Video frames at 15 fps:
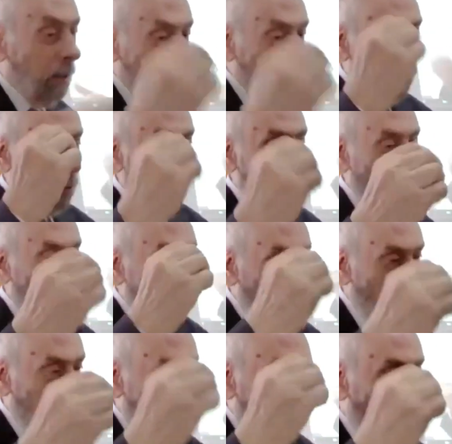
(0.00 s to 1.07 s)
So
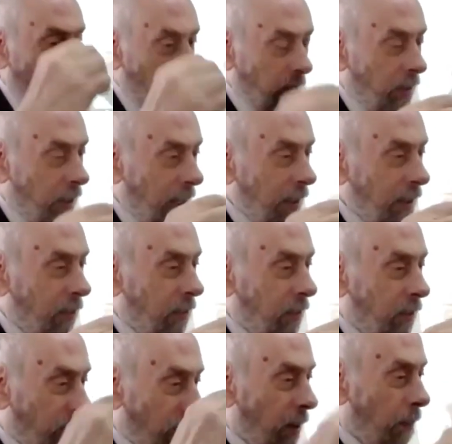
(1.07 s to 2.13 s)
you reconstruct
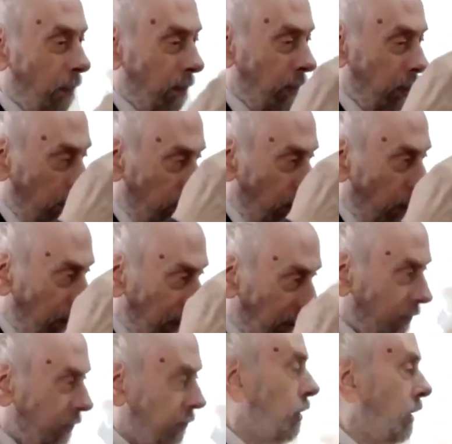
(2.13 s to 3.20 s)
some
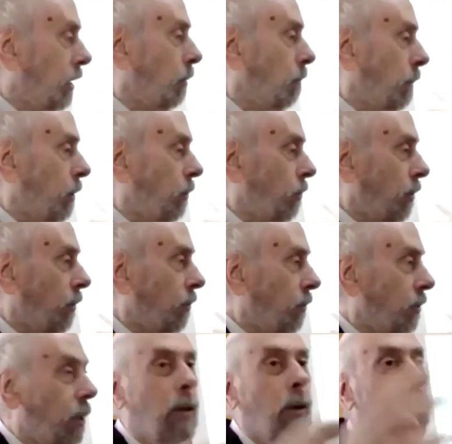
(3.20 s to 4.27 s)
metaphorical
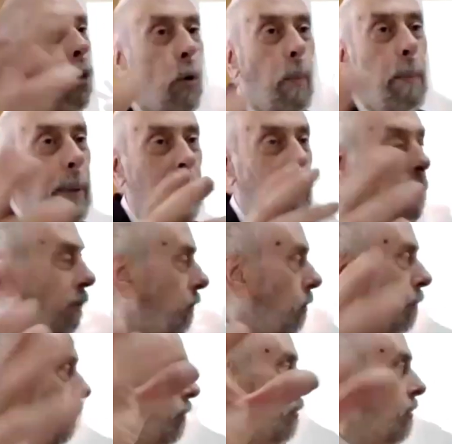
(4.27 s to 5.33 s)
process, copying
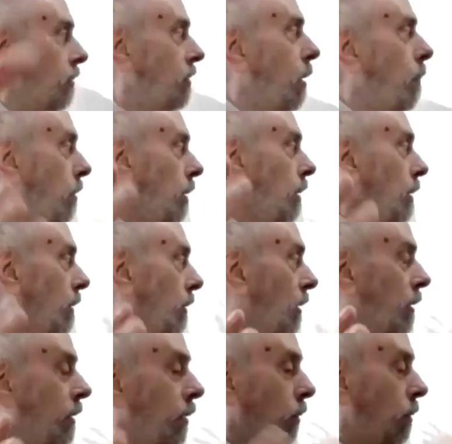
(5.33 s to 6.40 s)
from something
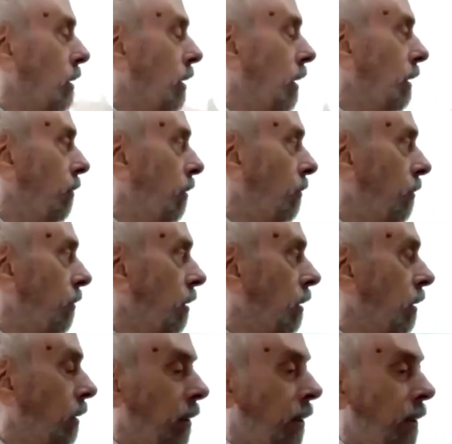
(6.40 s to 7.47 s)
already existing,